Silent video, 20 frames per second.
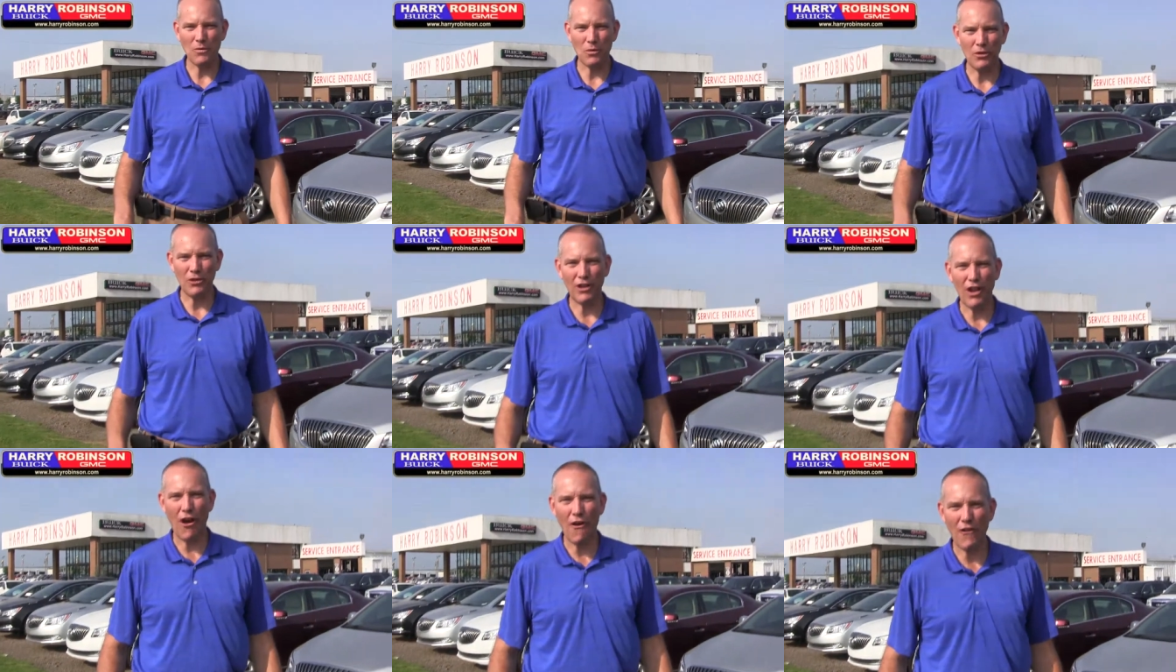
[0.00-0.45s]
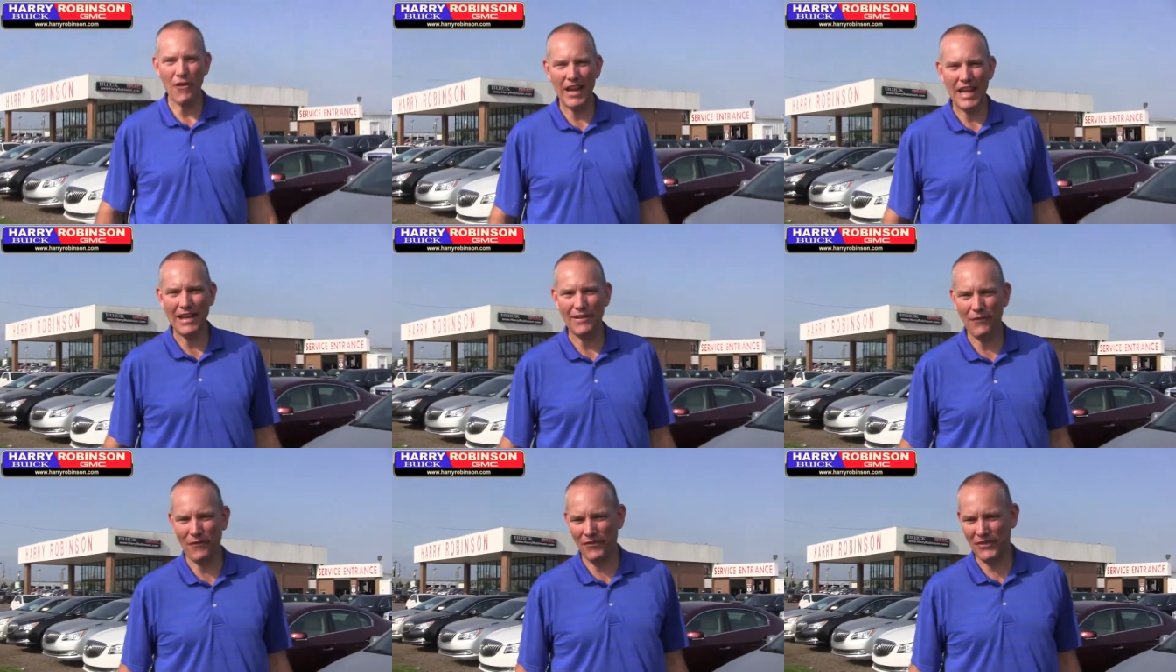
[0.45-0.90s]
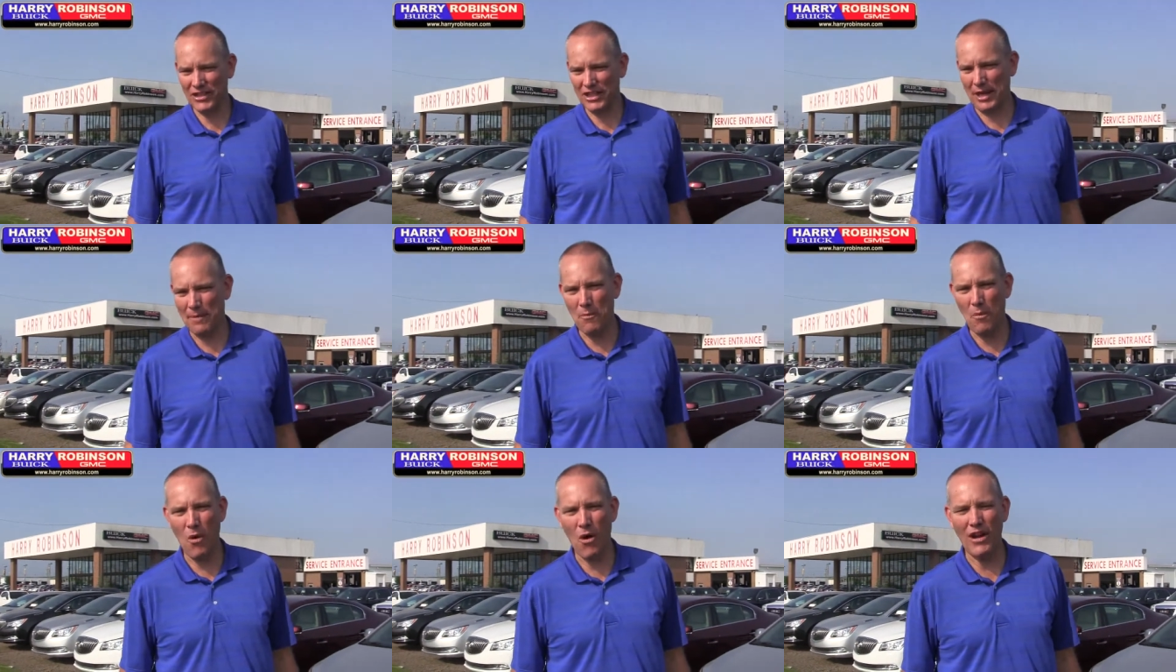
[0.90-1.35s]
We're going to go give
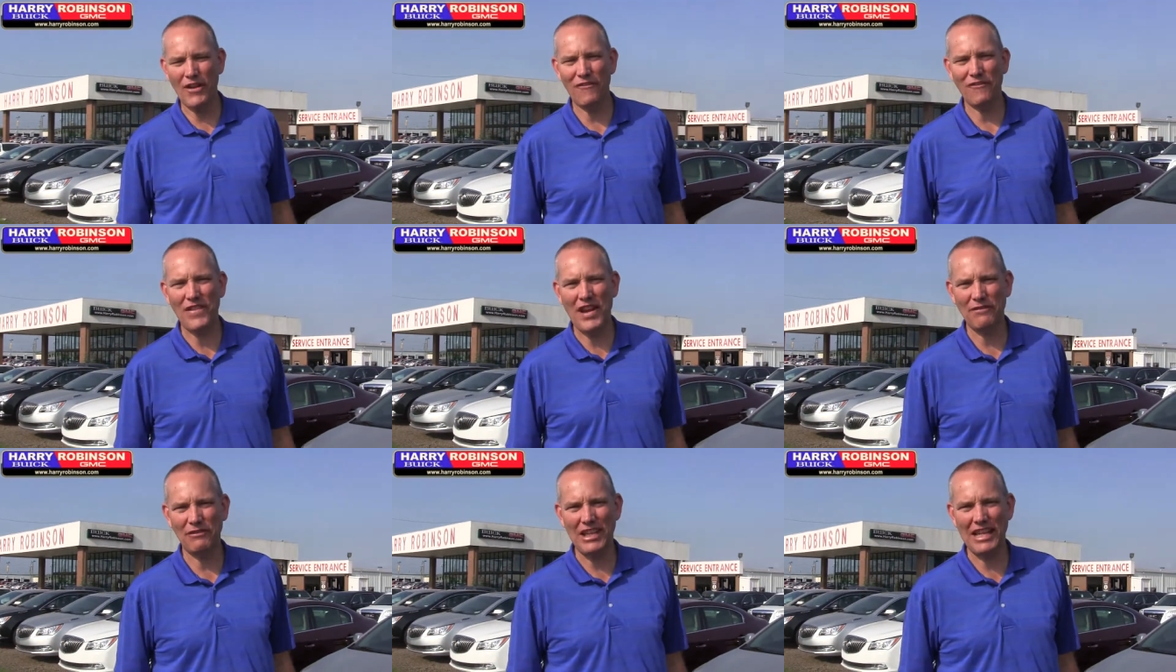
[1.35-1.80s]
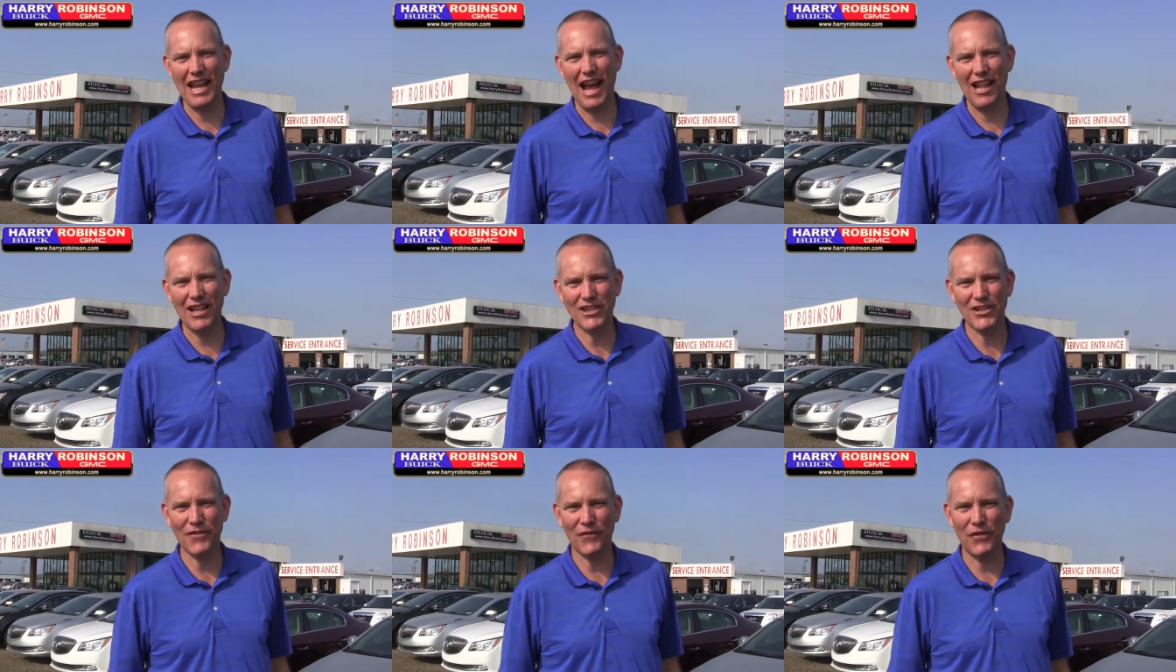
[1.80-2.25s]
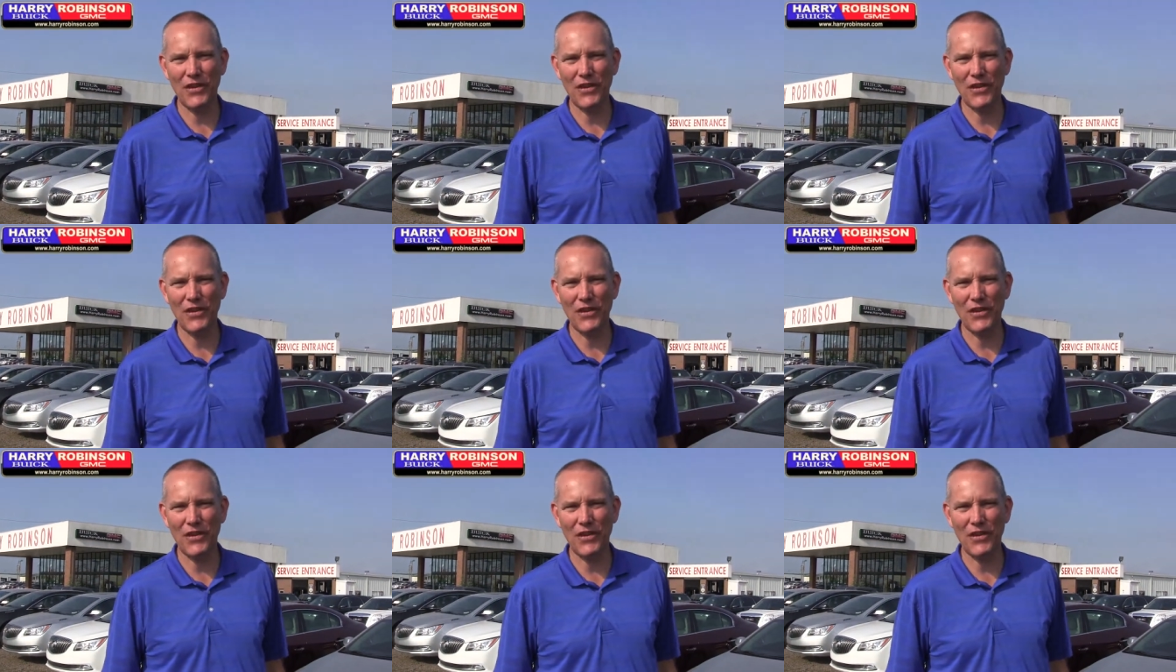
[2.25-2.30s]
someone $50